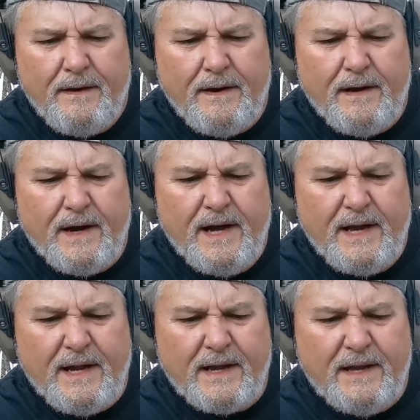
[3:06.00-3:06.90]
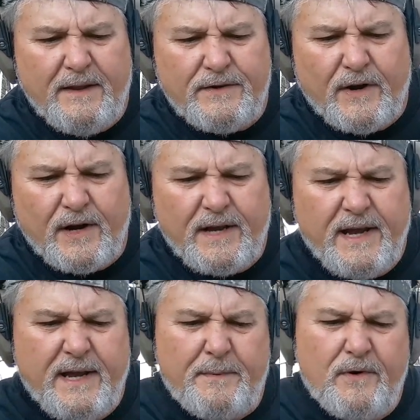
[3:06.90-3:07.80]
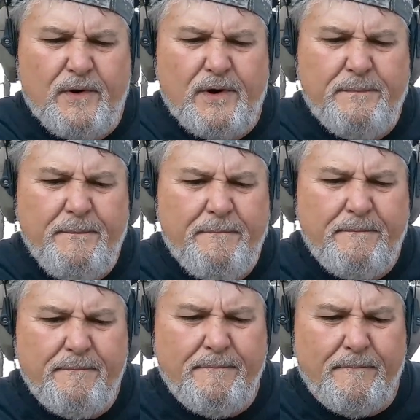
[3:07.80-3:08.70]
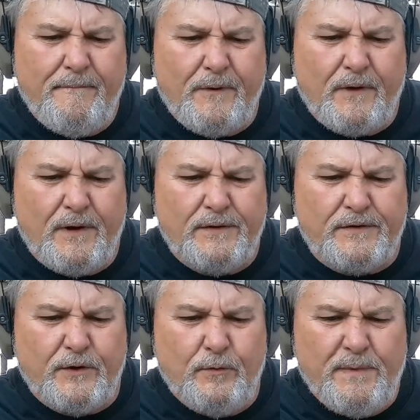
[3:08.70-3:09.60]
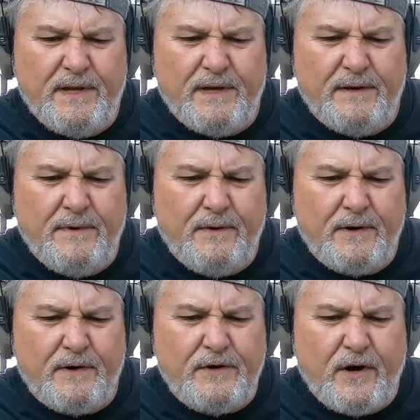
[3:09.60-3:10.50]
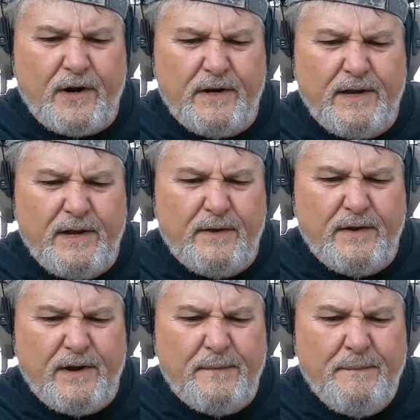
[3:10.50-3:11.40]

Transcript: Alright, I got the target cam going. I'm going to zoom in on our target down there.